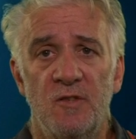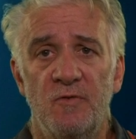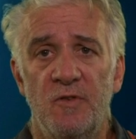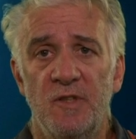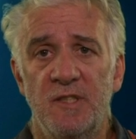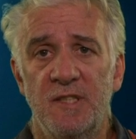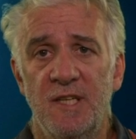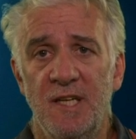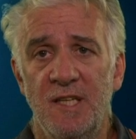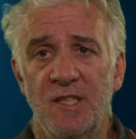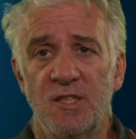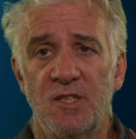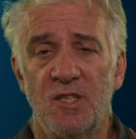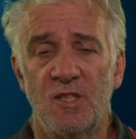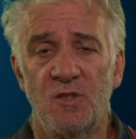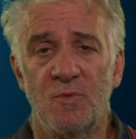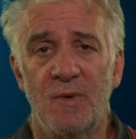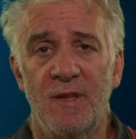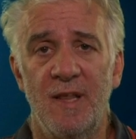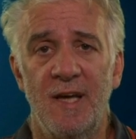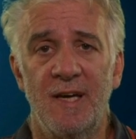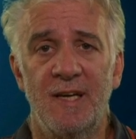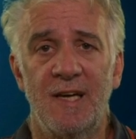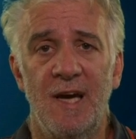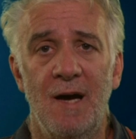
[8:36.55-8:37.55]
for teachers where
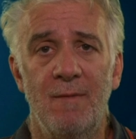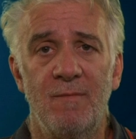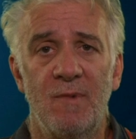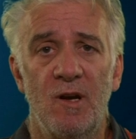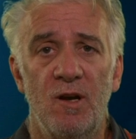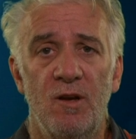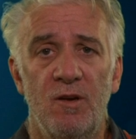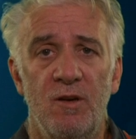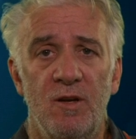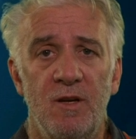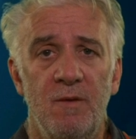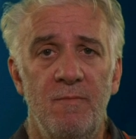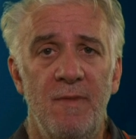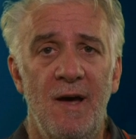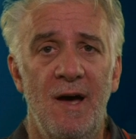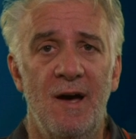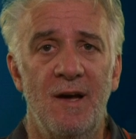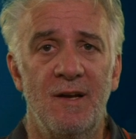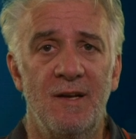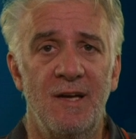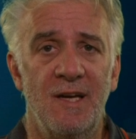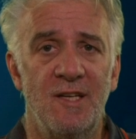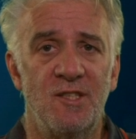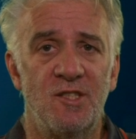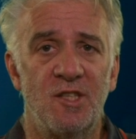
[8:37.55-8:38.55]
they come and learn
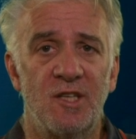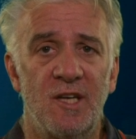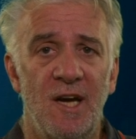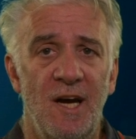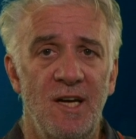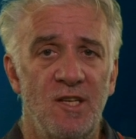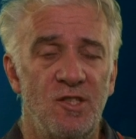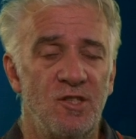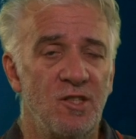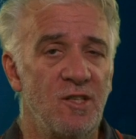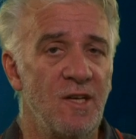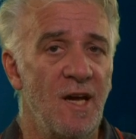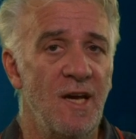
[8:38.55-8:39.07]
about education,